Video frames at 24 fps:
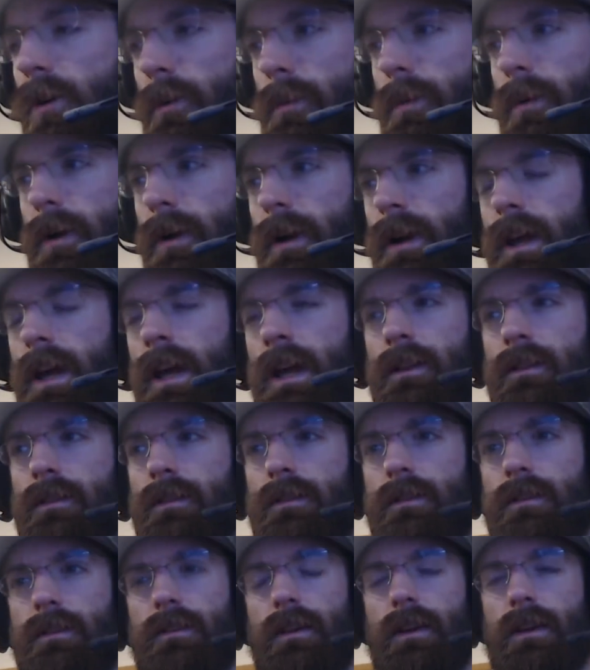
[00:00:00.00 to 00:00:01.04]

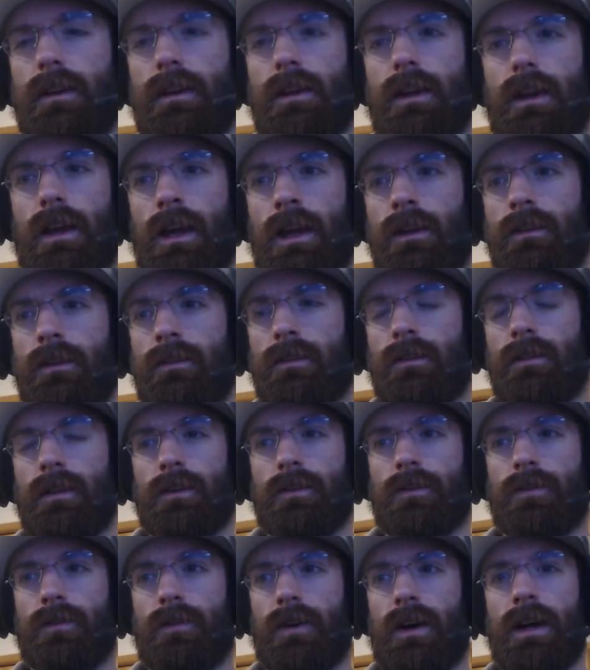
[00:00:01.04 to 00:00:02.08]

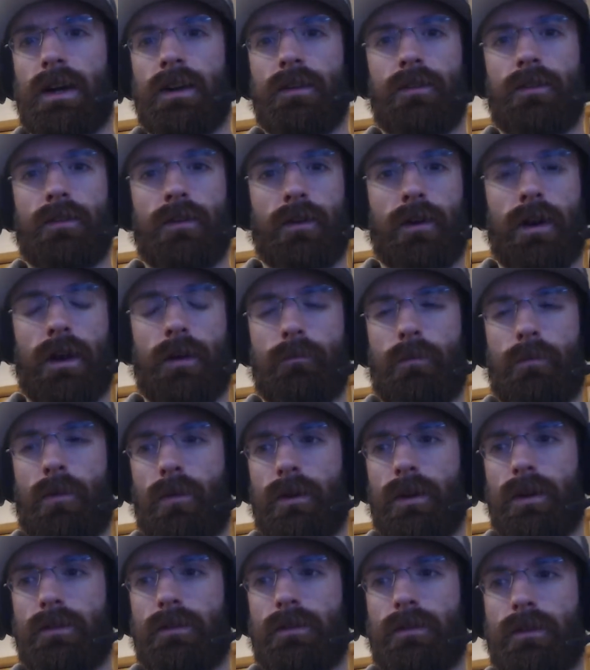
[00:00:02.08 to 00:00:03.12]
.8865 or
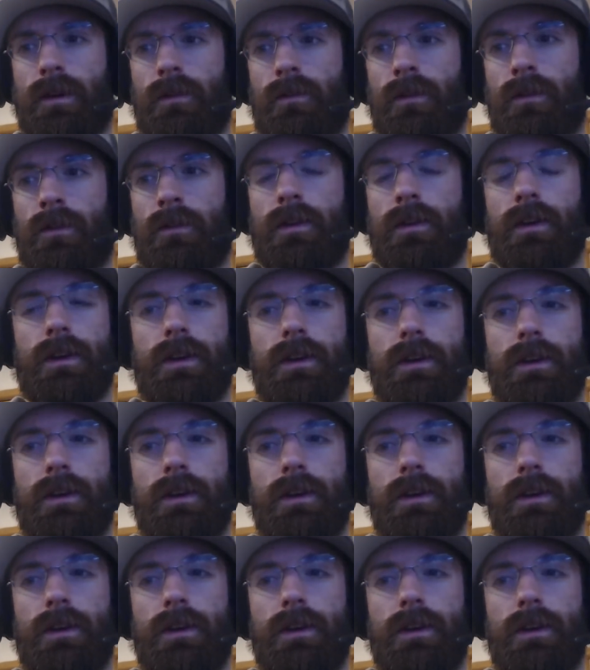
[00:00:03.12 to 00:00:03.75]
8.7